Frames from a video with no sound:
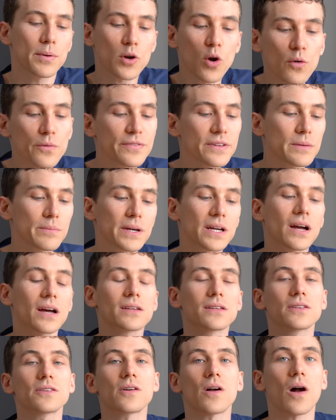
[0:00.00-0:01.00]
But hopefully
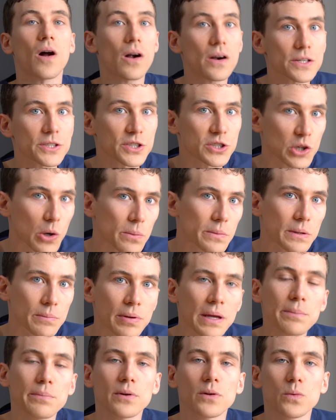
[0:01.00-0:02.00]
because there are so many
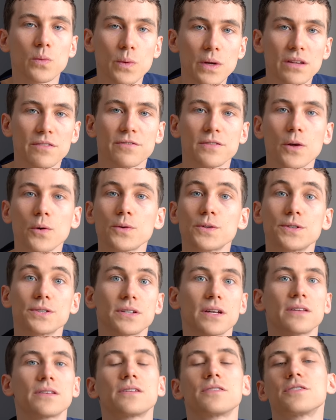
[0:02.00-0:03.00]
people with
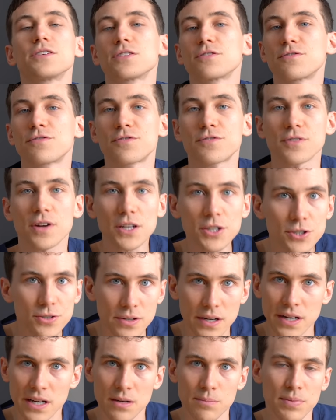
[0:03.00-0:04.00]
floaters and they're just
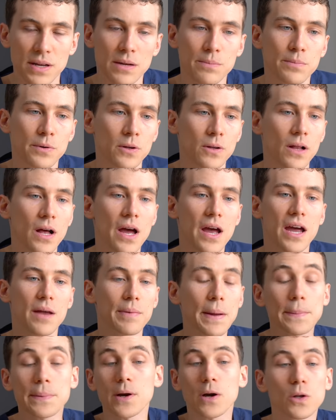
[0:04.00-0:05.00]
frustrating people
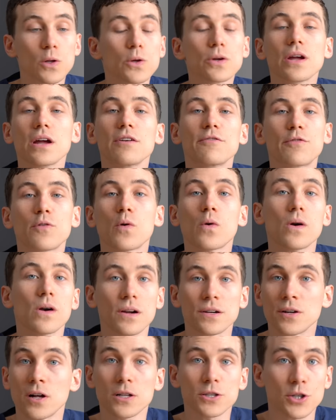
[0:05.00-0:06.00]
and people are looking for
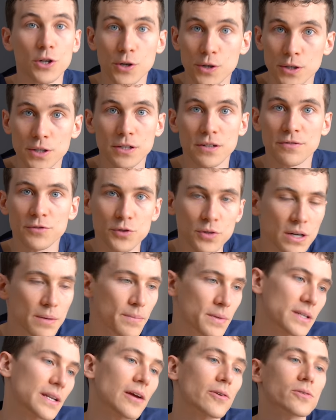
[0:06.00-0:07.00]
an alternative
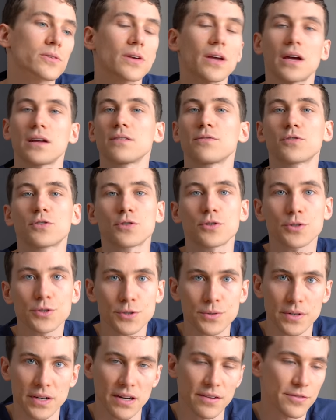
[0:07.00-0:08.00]
treatment outside of
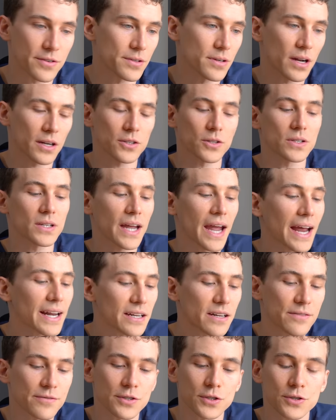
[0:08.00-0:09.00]
surgery if you're not a good
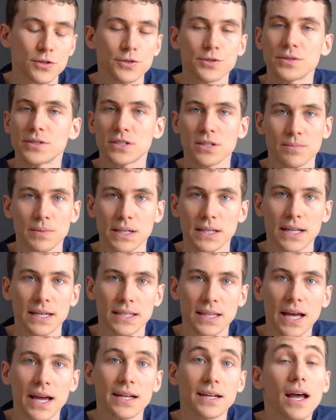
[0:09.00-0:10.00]
candidate for surgery or something like
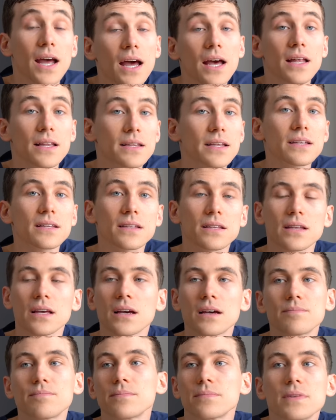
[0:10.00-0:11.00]
that, this,
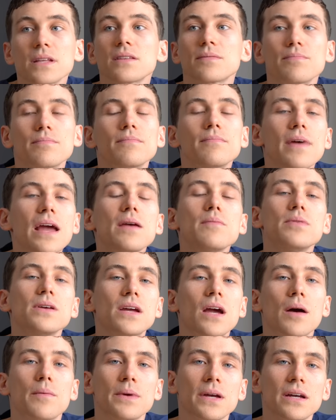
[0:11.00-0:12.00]
uh, this may be
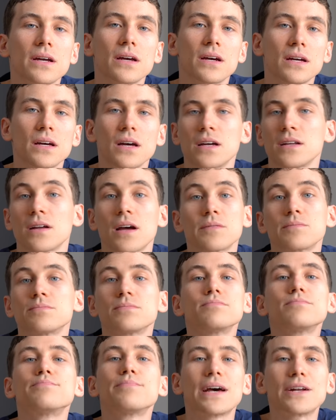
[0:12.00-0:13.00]
becoming a, a
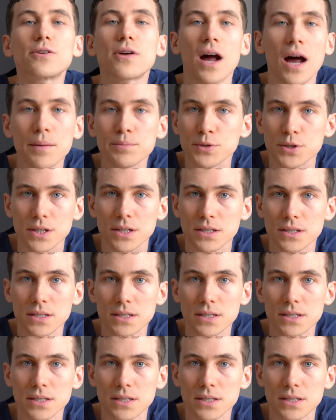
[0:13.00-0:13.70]
better option.